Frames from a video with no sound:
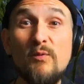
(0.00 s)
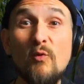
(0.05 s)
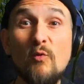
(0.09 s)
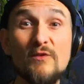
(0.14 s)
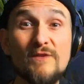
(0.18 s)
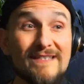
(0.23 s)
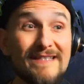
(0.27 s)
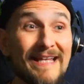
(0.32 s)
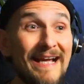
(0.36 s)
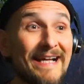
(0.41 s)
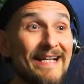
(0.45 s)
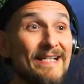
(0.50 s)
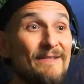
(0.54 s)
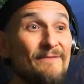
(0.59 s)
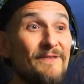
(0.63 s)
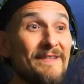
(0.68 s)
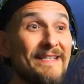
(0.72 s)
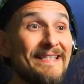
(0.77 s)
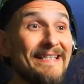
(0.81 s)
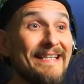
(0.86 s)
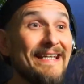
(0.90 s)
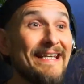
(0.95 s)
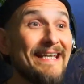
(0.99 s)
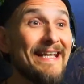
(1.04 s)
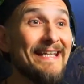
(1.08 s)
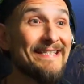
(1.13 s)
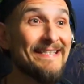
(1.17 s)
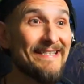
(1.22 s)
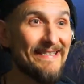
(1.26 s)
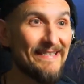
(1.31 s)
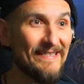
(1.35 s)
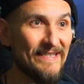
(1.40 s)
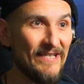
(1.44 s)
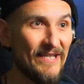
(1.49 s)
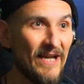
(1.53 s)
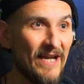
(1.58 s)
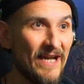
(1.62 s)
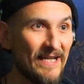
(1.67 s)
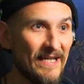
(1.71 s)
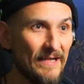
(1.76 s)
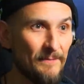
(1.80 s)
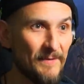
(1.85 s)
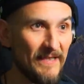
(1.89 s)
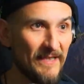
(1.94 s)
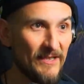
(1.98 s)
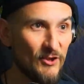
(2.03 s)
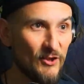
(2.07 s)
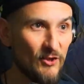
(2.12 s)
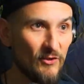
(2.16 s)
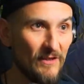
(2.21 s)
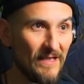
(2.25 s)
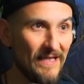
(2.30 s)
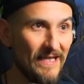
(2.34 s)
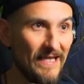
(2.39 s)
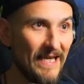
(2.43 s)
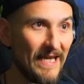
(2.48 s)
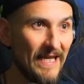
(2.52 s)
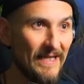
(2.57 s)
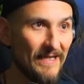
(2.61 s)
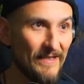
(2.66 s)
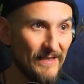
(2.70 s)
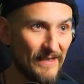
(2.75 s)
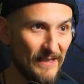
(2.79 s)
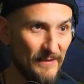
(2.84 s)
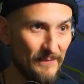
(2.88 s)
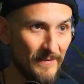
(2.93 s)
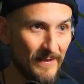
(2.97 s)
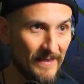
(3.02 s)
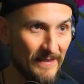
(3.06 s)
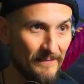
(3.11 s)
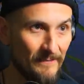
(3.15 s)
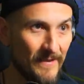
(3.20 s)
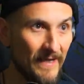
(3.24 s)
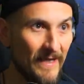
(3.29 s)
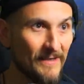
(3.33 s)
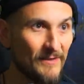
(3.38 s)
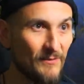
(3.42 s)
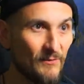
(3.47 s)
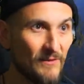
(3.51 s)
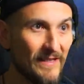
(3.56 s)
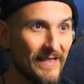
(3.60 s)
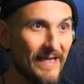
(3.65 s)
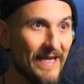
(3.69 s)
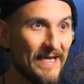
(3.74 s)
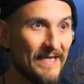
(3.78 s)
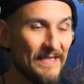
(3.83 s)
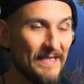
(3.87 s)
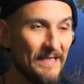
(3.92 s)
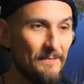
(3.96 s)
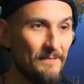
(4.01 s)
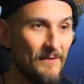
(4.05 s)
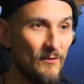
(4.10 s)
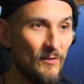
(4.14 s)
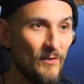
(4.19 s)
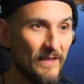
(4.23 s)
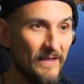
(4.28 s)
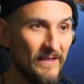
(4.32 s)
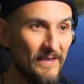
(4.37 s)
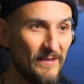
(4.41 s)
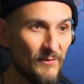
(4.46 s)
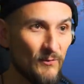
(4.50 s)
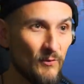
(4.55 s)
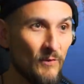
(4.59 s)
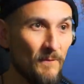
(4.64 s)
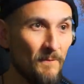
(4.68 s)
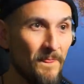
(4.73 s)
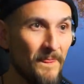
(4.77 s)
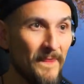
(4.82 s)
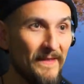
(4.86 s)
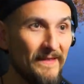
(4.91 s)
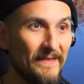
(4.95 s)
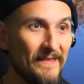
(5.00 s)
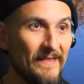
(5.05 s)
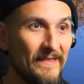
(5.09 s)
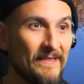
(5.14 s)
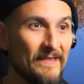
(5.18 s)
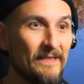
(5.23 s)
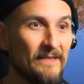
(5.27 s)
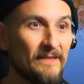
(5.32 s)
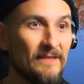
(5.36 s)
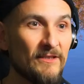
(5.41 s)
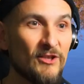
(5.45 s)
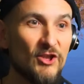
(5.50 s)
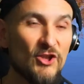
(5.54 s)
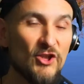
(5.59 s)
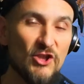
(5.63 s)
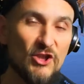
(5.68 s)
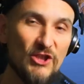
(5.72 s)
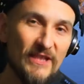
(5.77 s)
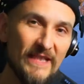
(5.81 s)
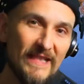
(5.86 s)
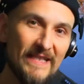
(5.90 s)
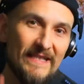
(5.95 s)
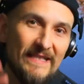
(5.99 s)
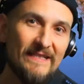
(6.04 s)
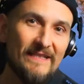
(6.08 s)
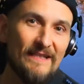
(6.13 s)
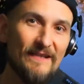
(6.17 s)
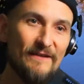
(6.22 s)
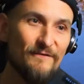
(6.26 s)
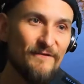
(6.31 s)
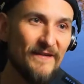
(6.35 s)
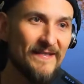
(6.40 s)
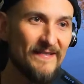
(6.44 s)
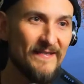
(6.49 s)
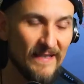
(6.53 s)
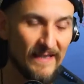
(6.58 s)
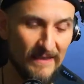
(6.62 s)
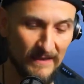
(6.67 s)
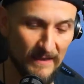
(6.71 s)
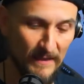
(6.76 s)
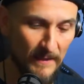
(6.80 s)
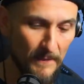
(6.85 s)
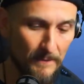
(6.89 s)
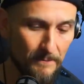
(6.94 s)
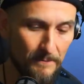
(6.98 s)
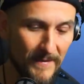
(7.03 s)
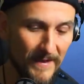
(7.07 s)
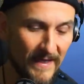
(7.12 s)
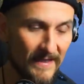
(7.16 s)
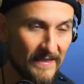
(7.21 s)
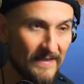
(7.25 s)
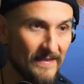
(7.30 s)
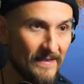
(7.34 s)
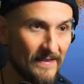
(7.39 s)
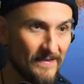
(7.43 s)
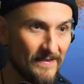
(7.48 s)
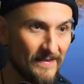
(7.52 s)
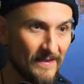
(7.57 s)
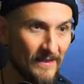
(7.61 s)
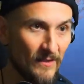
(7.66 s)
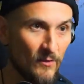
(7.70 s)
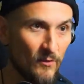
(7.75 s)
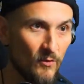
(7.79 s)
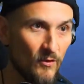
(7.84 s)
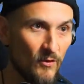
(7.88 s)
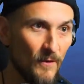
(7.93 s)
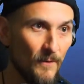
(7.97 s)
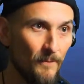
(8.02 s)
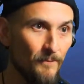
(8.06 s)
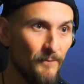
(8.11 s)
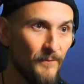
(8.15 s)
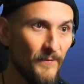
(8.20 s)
and especially not here in stillwater lakes like this. I mean, yeah, maybe while carp fishing, but otherwise, this usually works great.